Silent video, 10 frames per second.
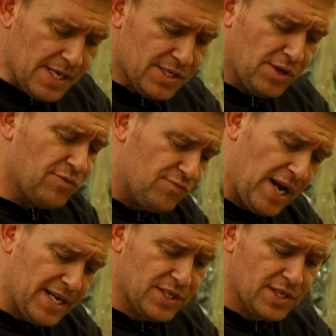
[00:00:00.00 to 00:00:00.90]
It's not a
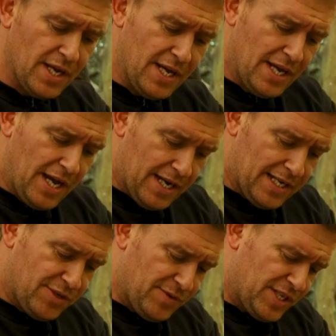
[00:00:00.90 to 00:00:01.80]
race
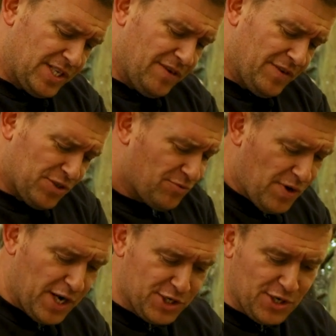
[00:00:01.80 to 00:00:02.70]
unless you're in a serious
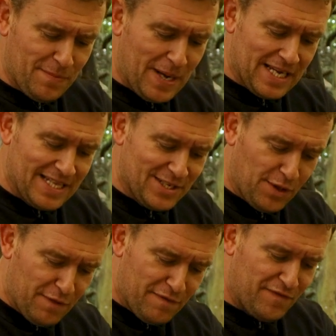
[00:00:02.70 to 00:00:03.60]
rush and you're making these
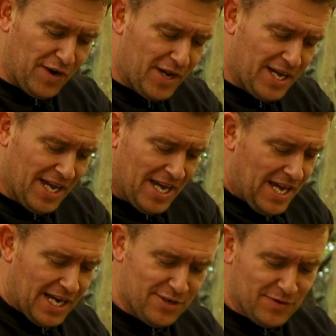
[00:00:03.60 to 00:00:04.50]
on the fly
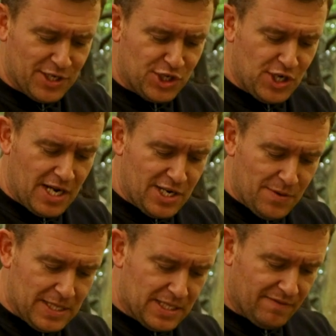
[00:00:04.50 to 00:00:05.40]
and you're in a
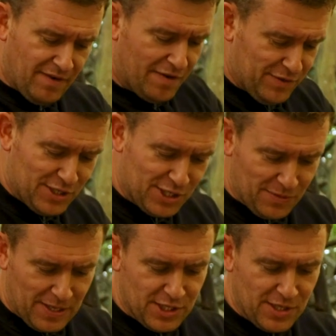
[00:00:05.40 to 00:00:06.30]
genuine survival
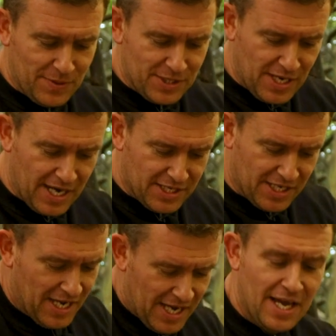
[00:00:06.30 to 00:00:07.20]
situation, in which
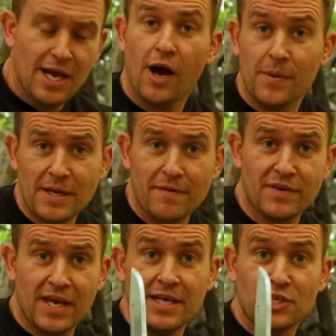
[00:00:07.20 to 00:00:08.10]
case I would
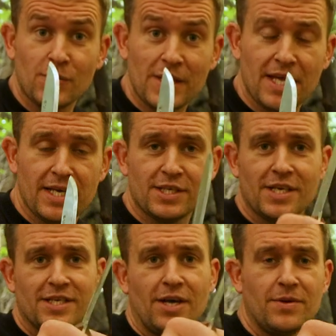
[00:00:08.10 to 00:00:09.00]
advocate doing
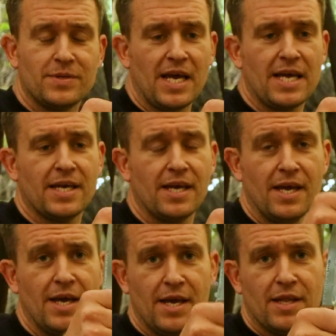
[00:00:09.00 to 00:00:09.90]
this. So take
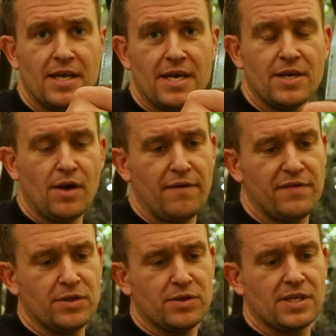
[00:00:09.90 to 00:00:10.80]
the
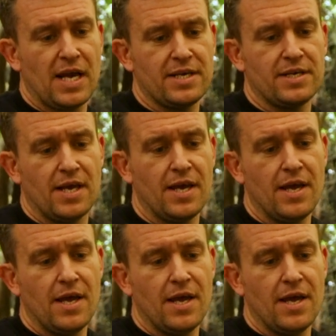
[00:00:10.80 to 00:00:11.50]
knife in your standard